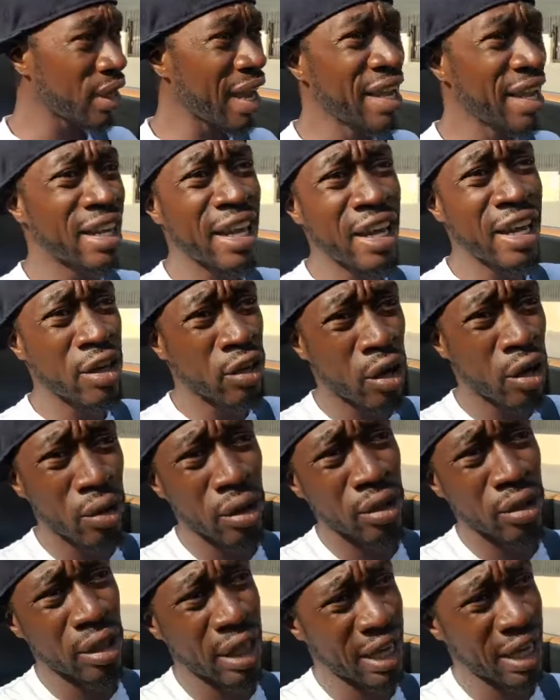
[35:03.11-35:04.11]
And then,
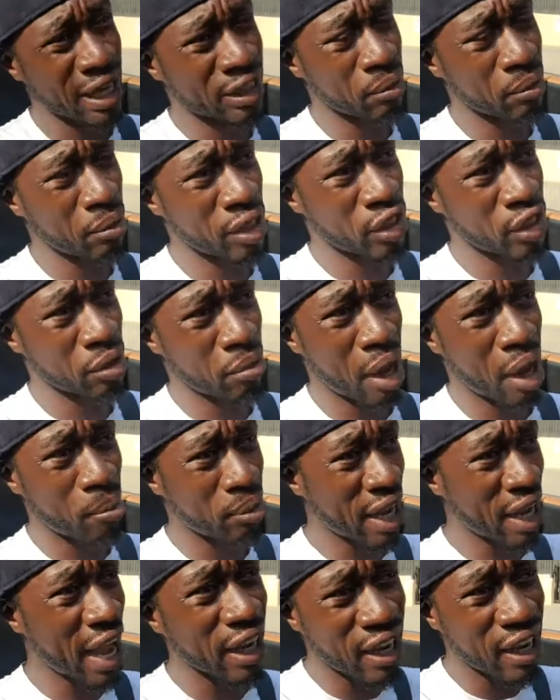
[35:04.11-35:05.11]
not to mention my
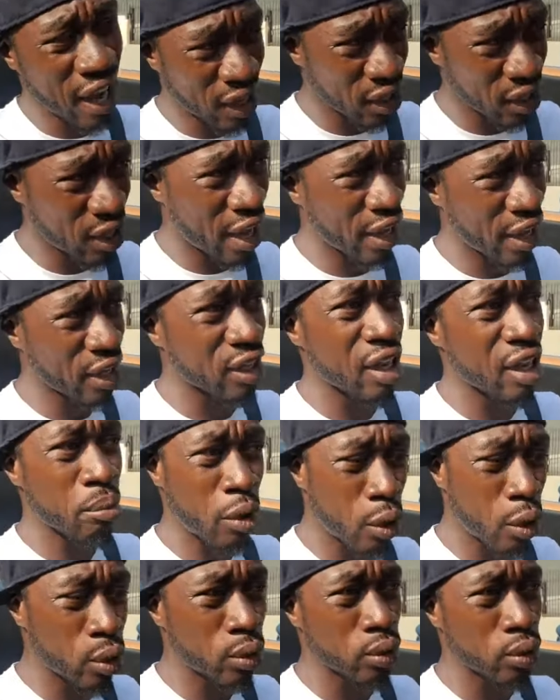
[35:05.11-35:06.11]
black Cadillac
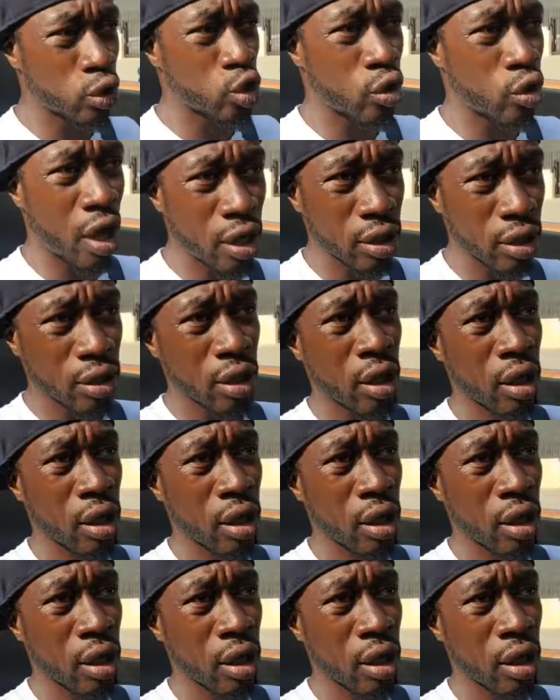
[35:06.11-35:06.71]
limo truck,